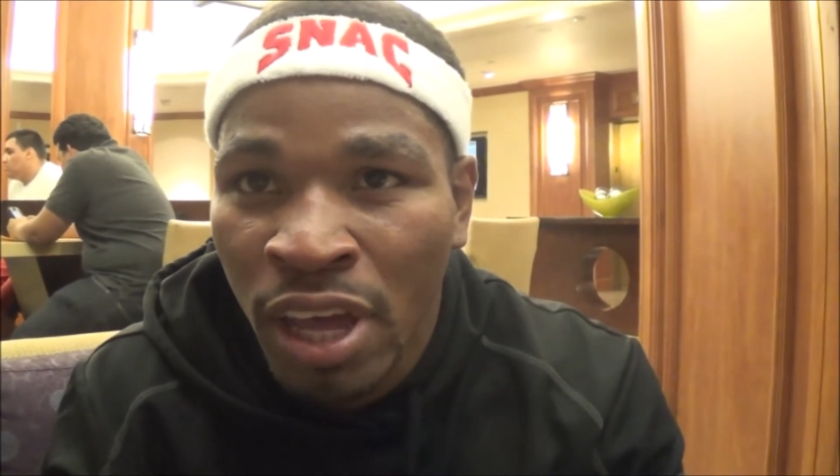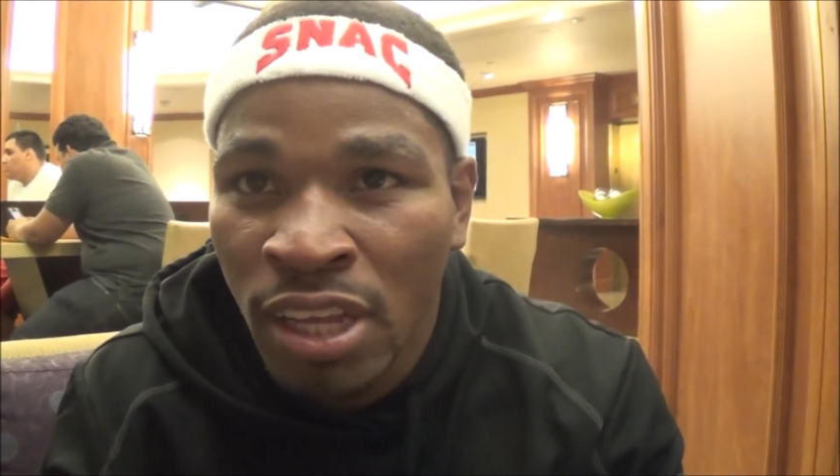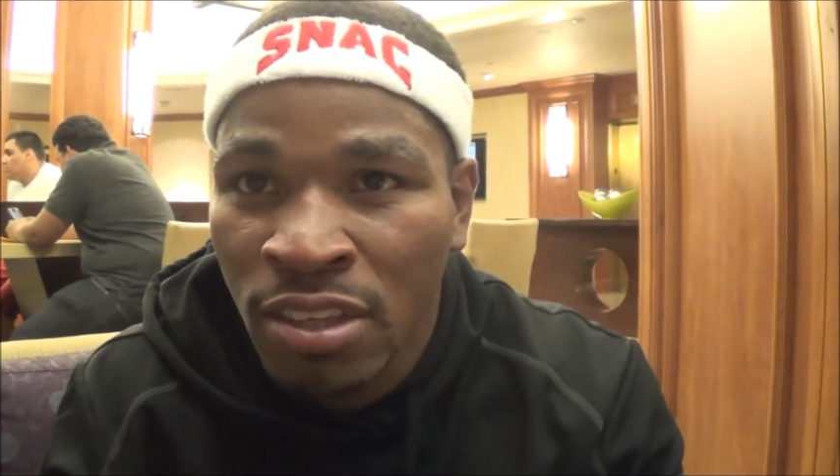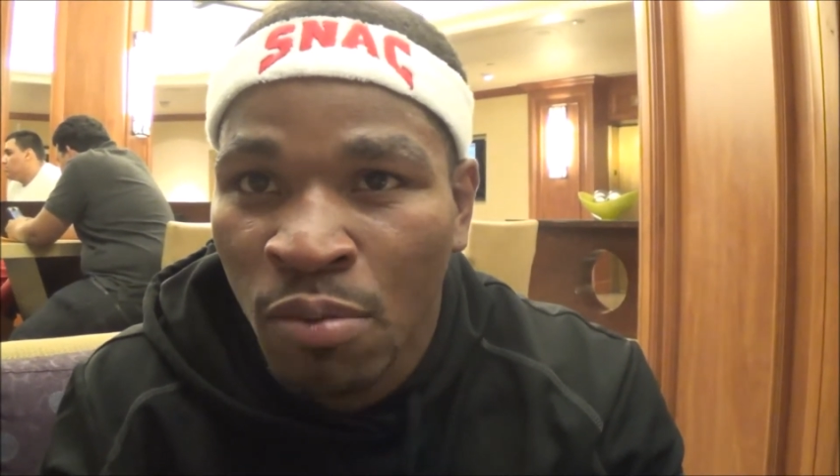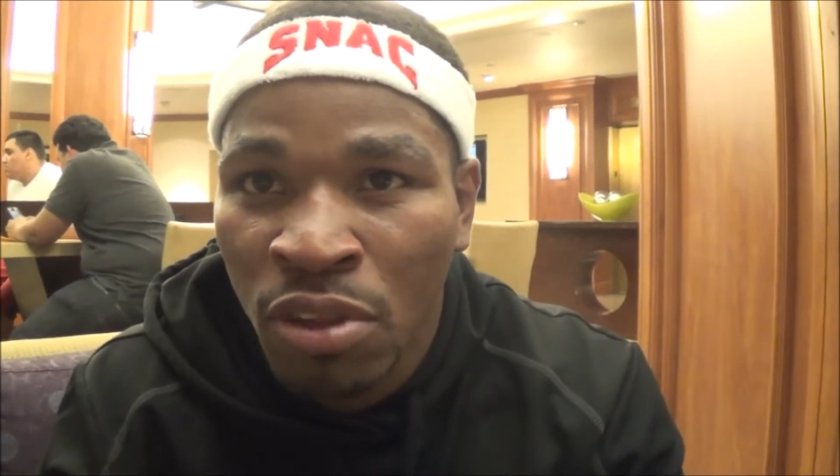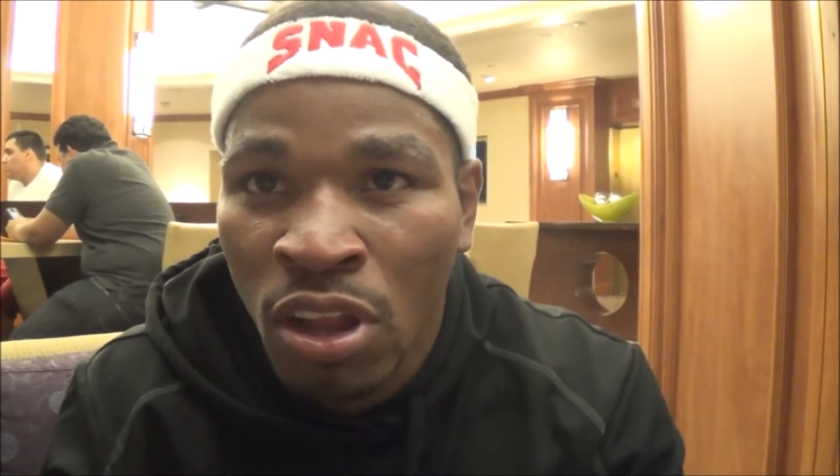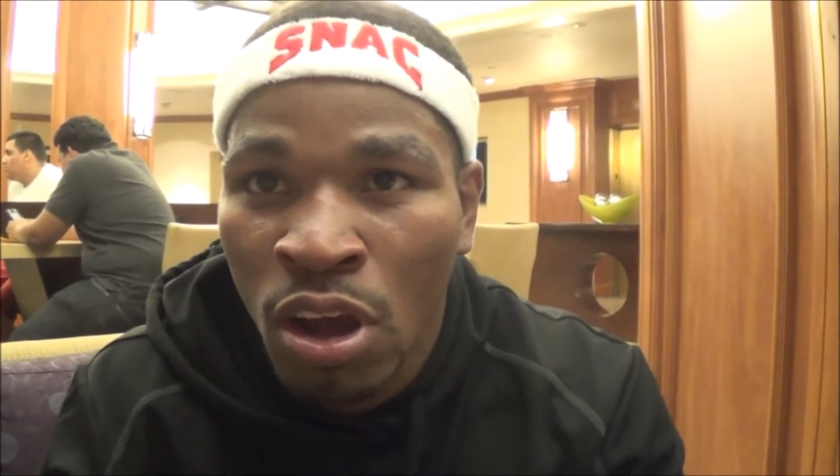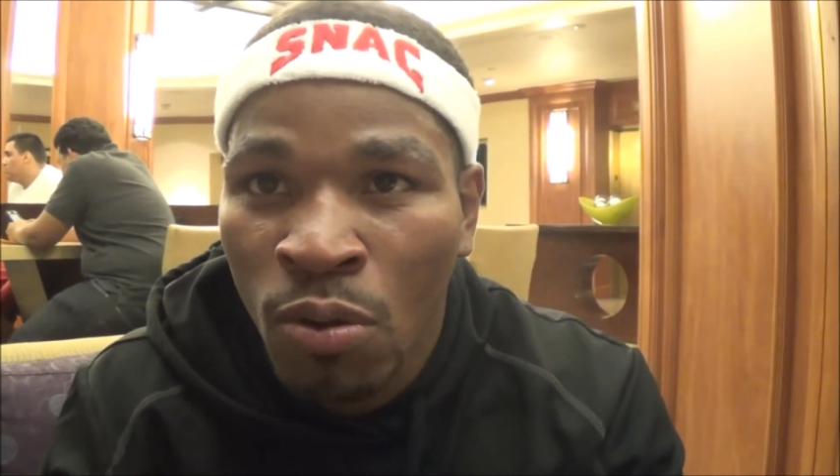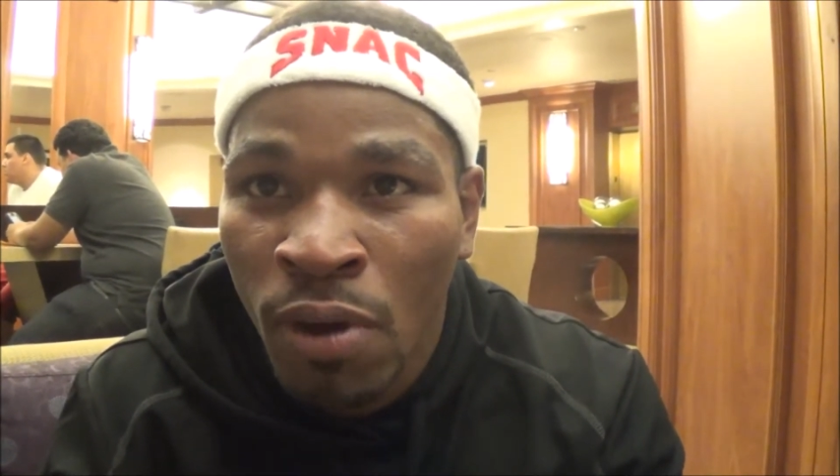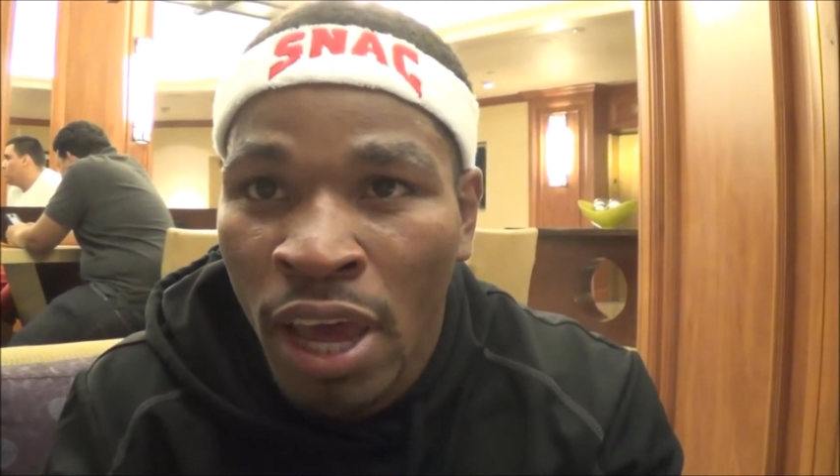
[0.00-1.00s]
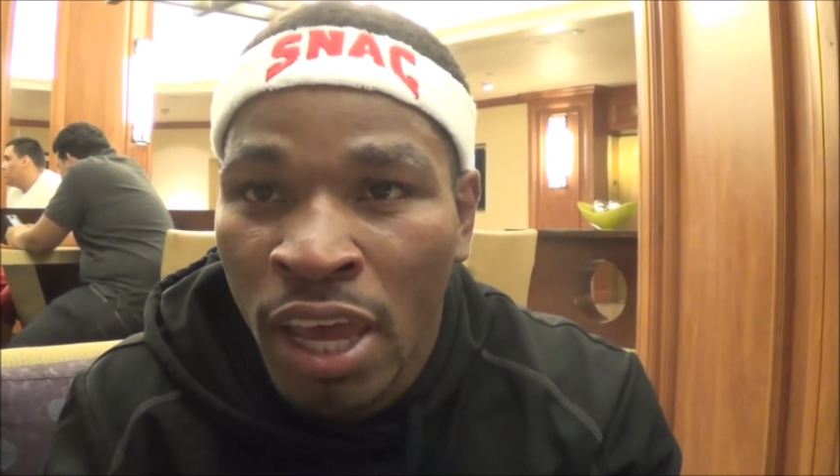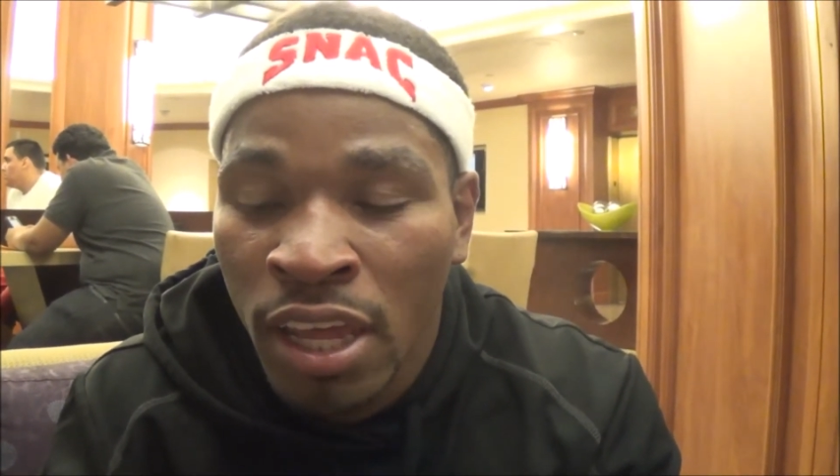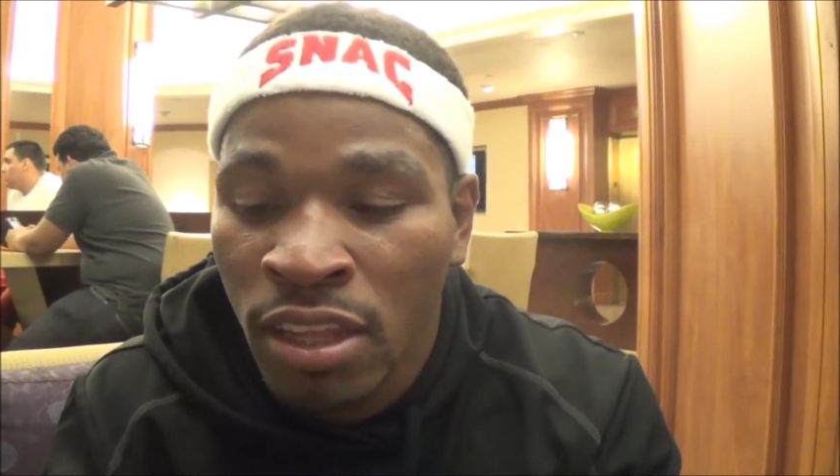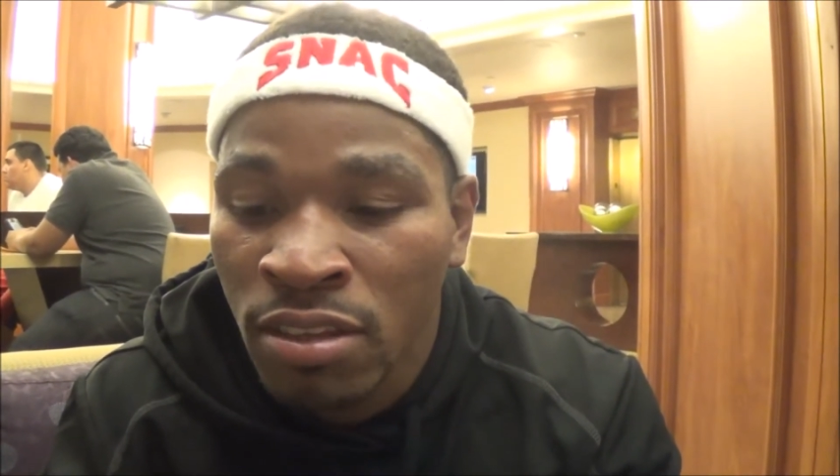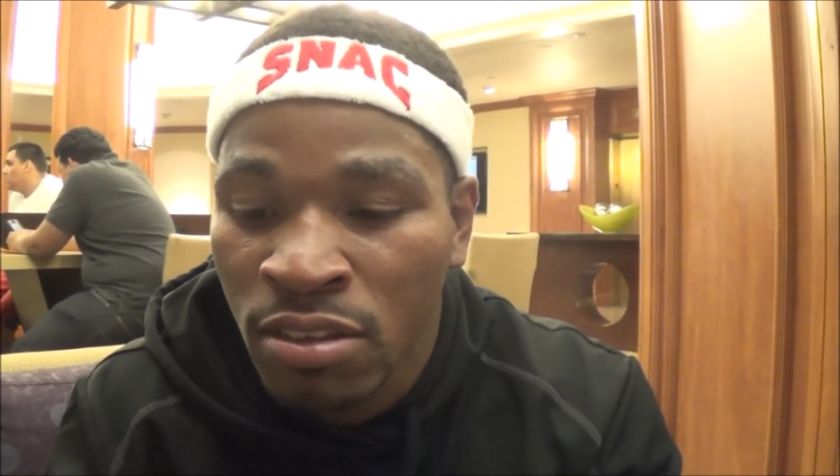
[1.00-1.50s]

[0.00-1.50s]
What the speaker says: He's come a long way, and